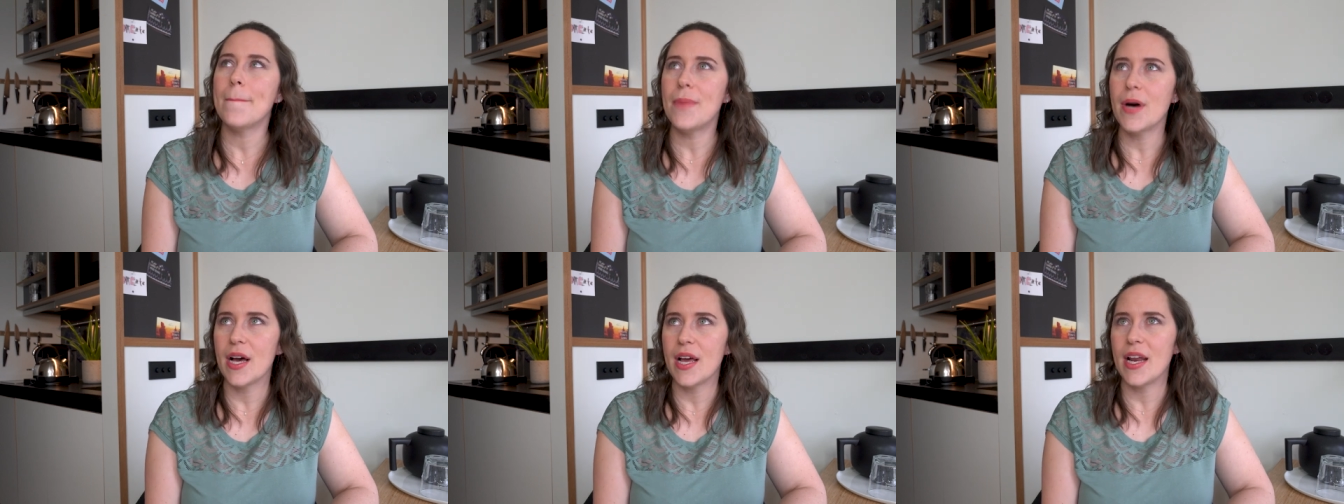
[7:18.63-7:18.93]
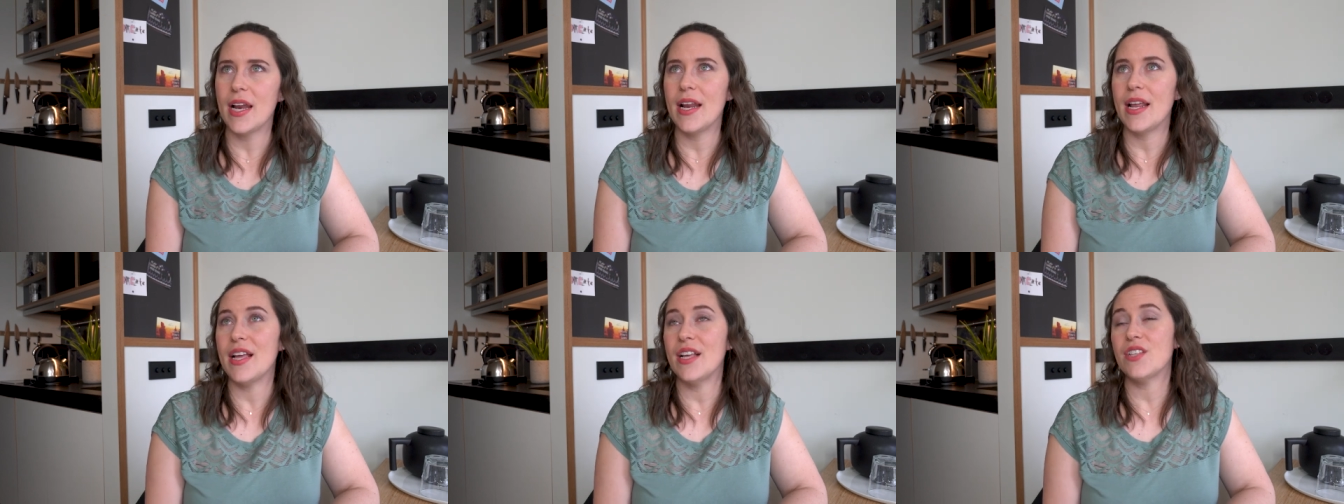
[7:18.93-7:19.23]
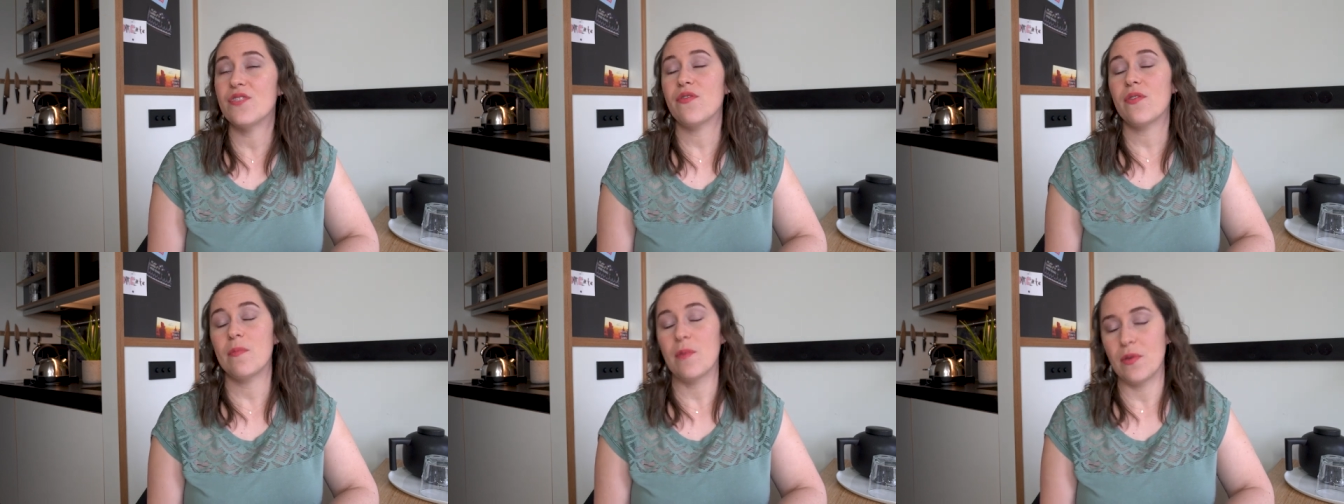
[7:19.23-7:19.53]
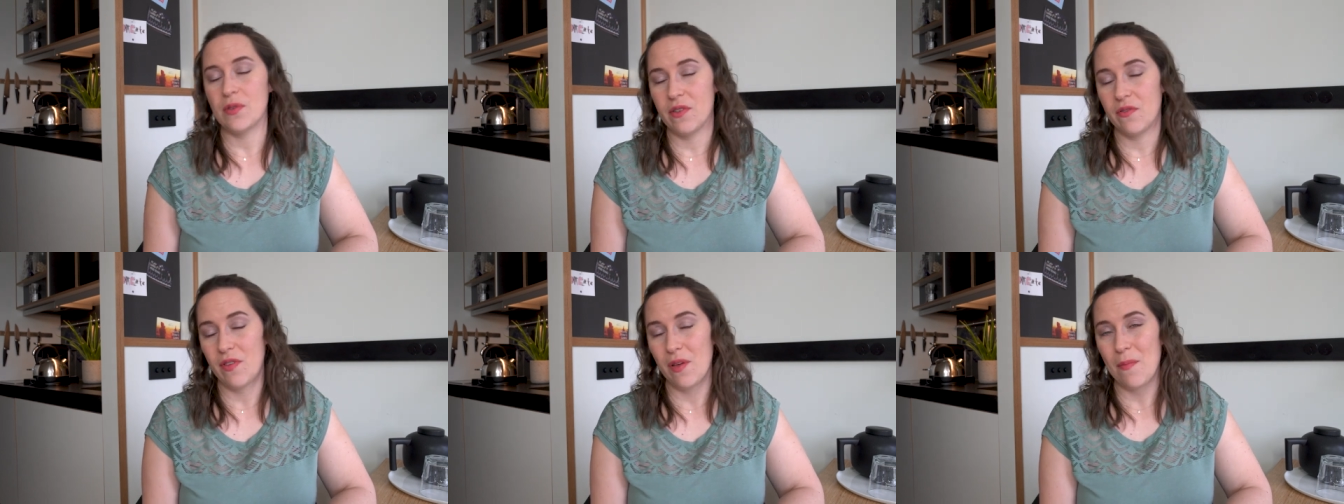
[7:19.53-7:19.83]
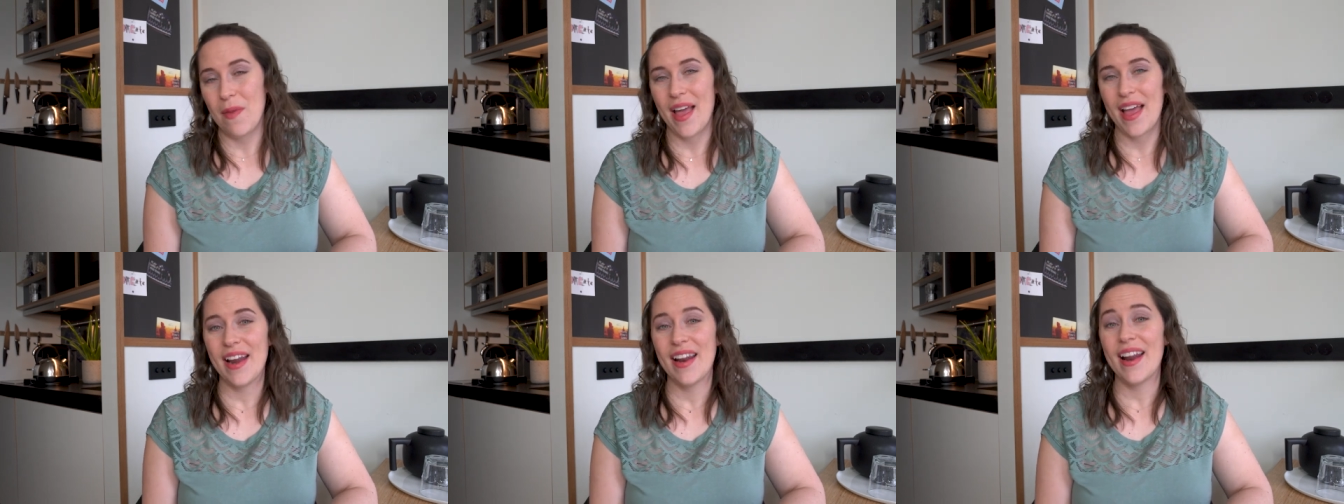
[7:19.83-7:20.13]
but it is for most of
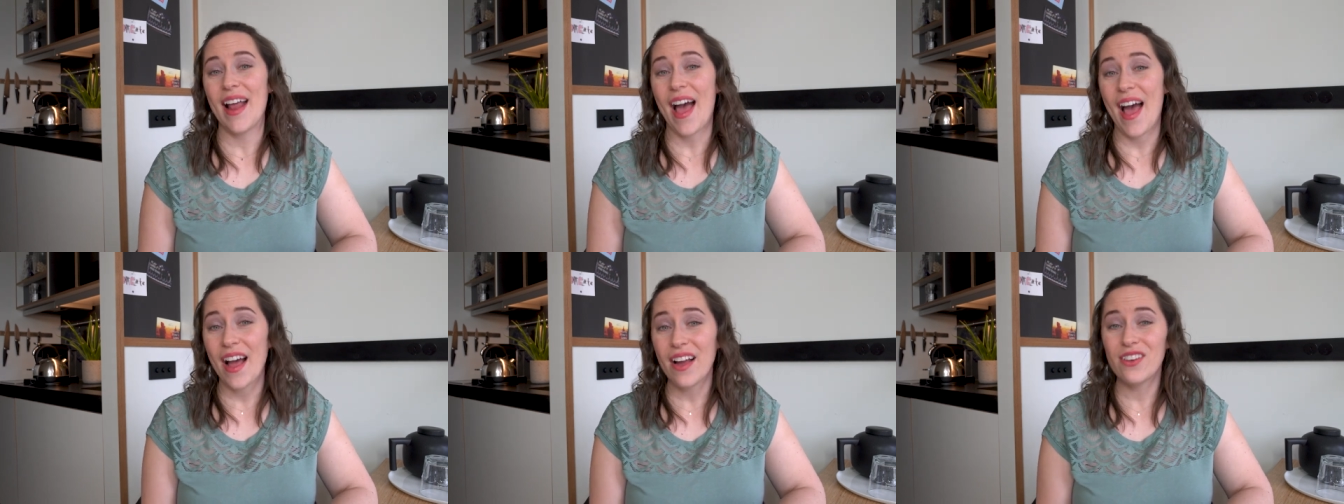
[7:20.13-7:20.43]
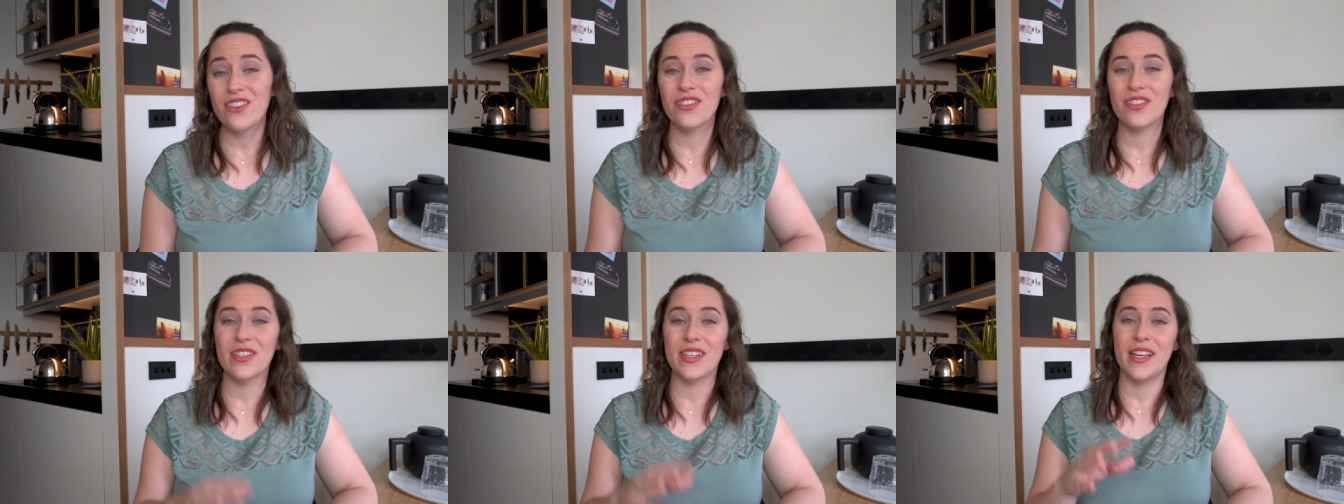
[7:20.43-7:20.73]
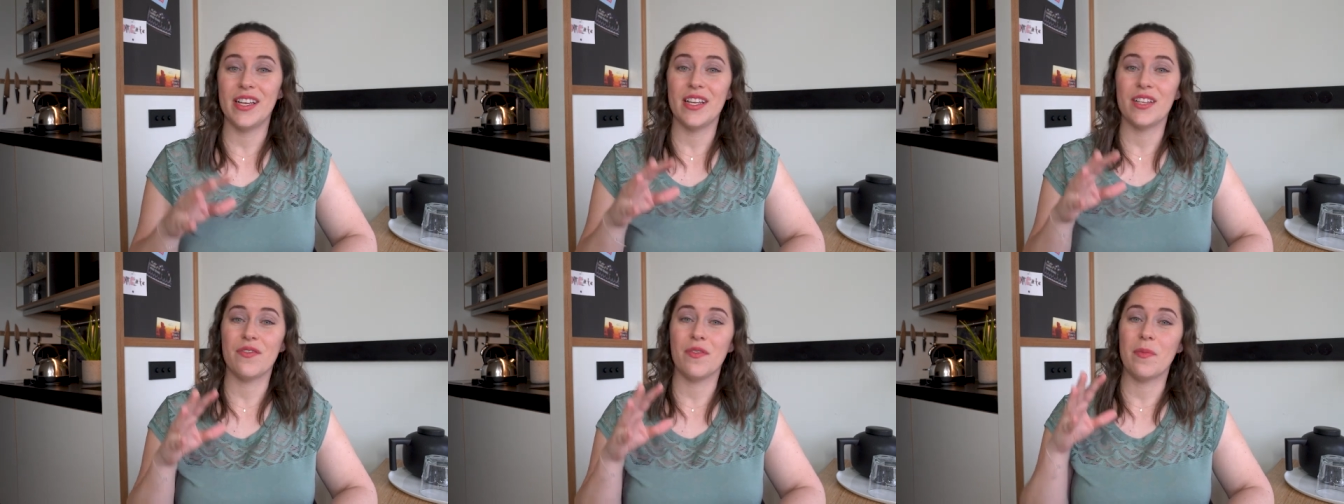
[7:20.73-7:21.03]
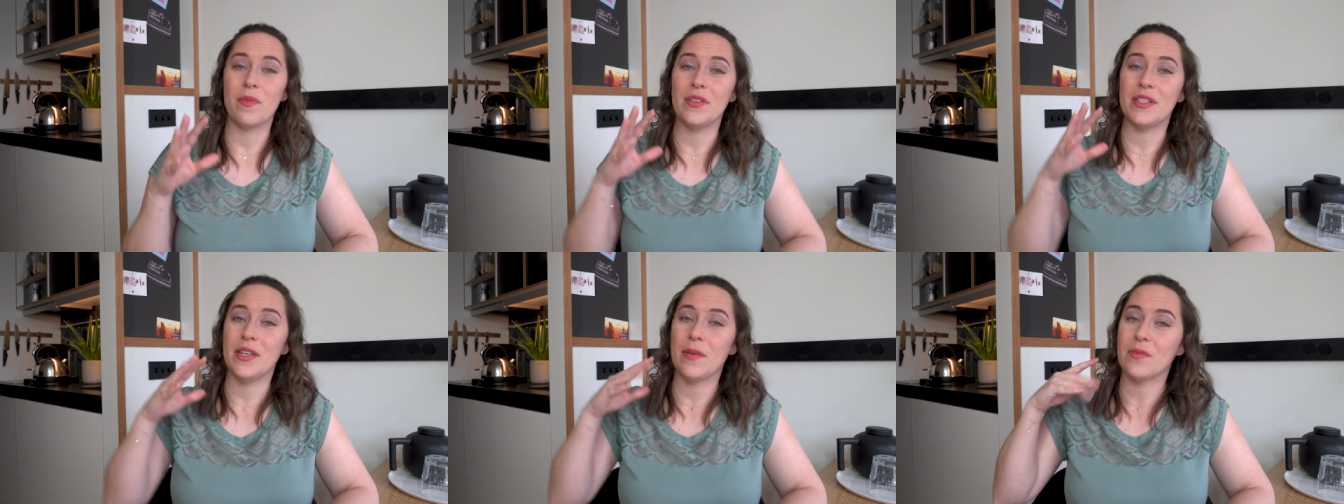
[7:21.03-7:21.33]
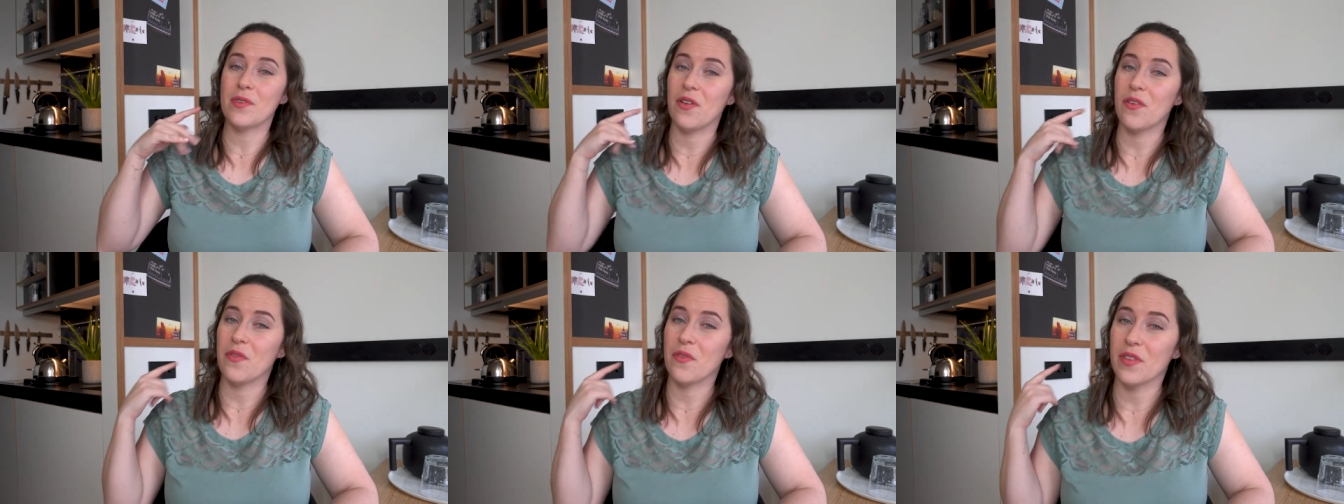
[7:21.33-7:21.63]
them, and it actually is for
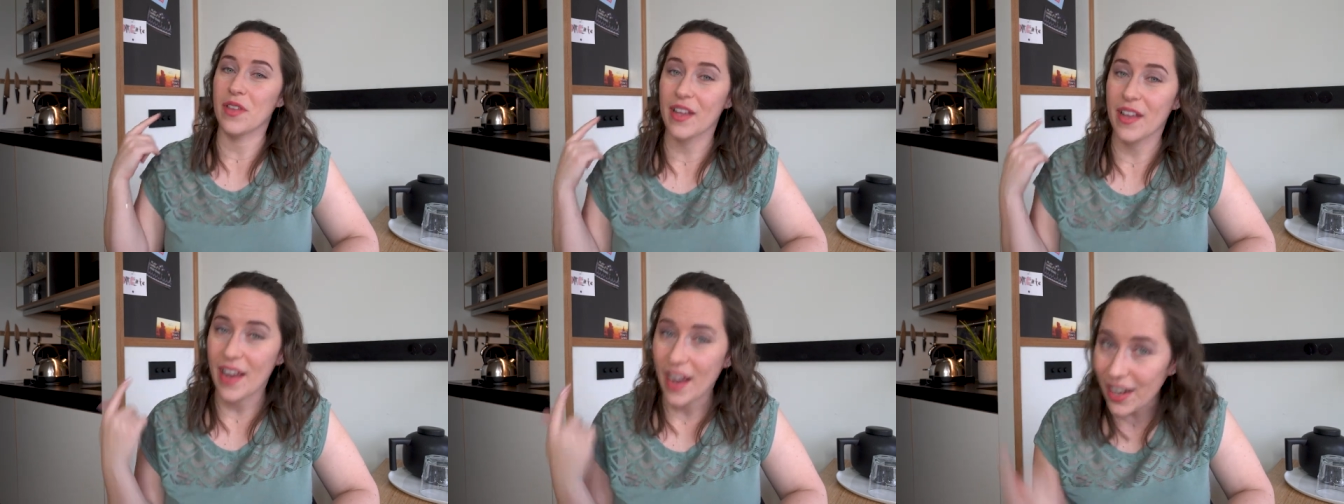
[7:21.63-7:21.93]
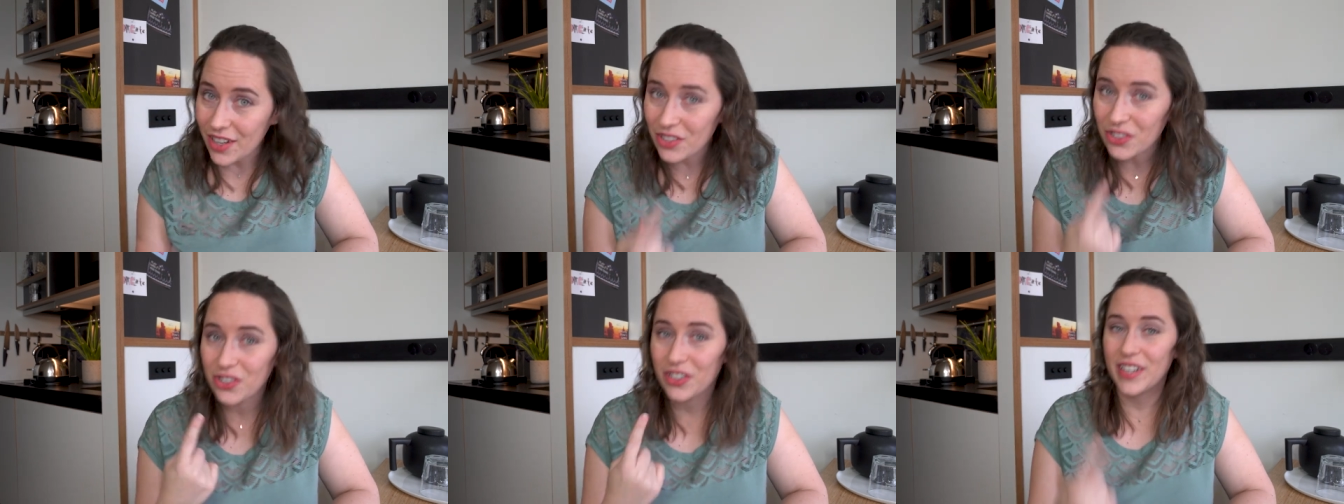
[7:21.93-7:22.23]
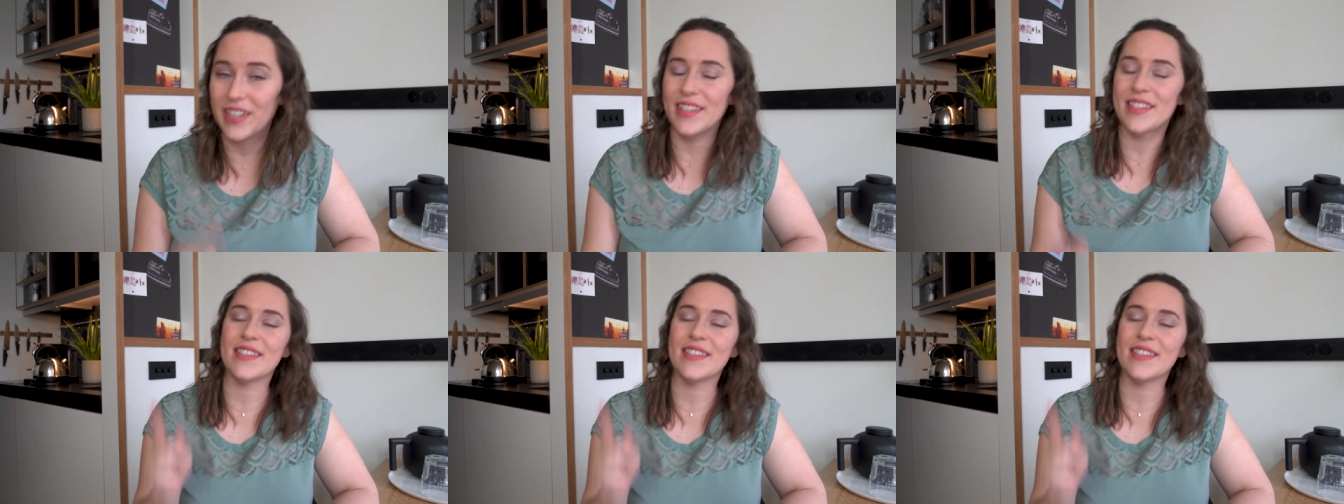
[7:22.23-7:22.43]
museums all over the country.